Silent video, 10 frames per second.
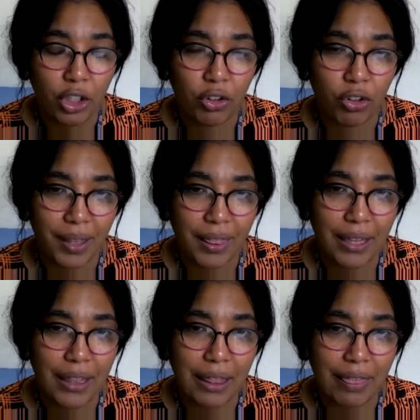So I
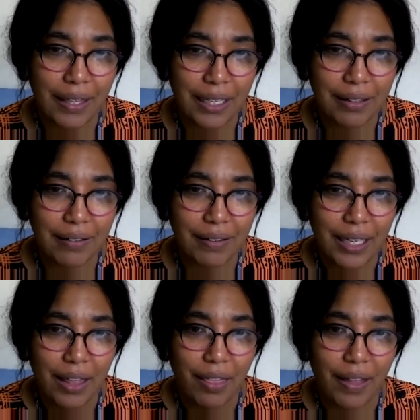think the things
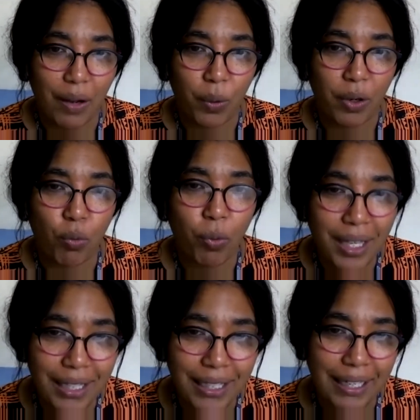that we
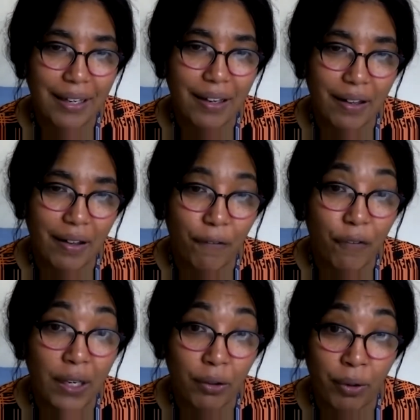really
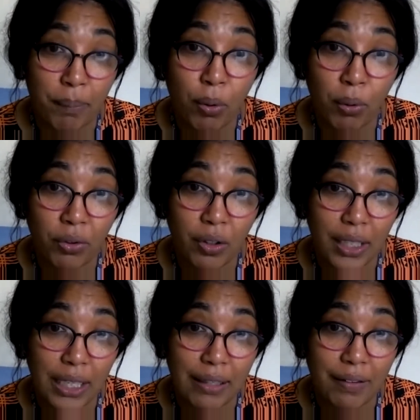feel are important
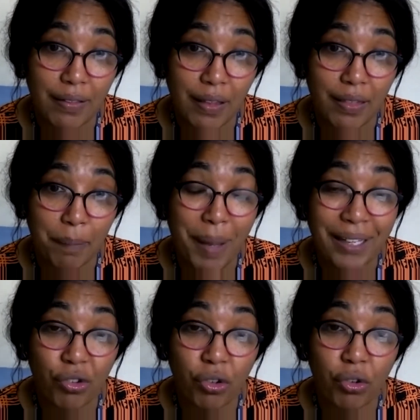is that the
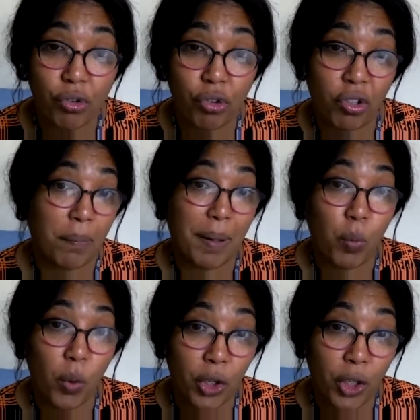patient shouldn't be
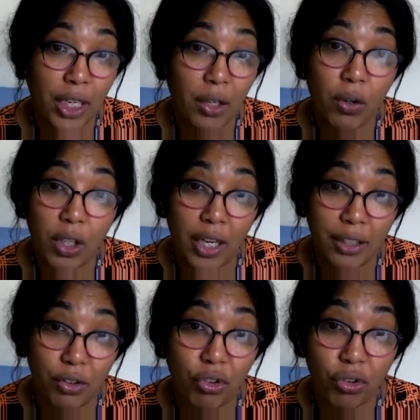working or going
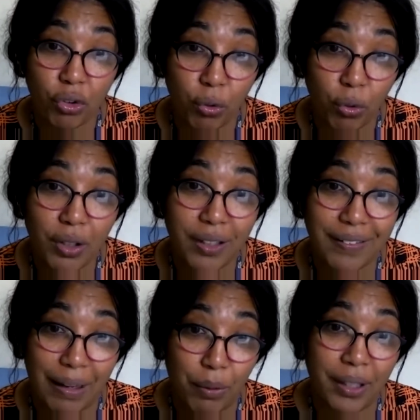to school, because
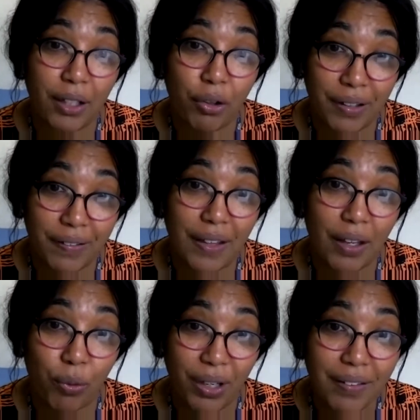that will increase their
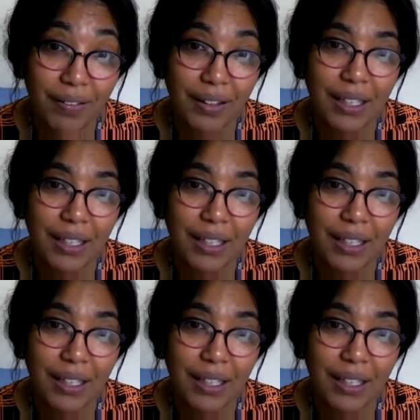risk.